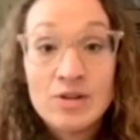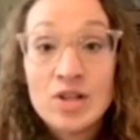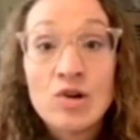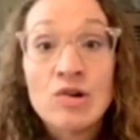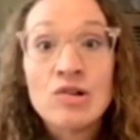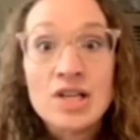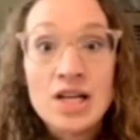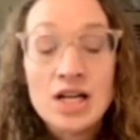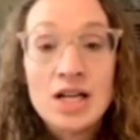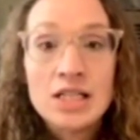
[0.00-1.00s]
it
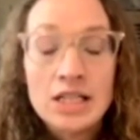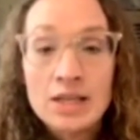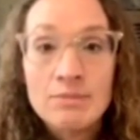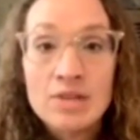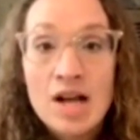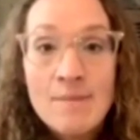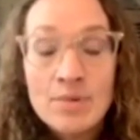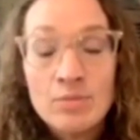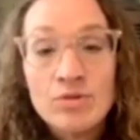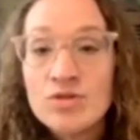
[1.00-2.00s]
early and getting on
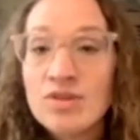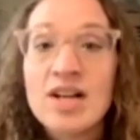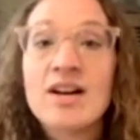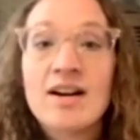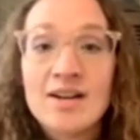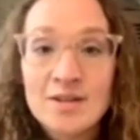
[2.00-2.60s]
people's radar.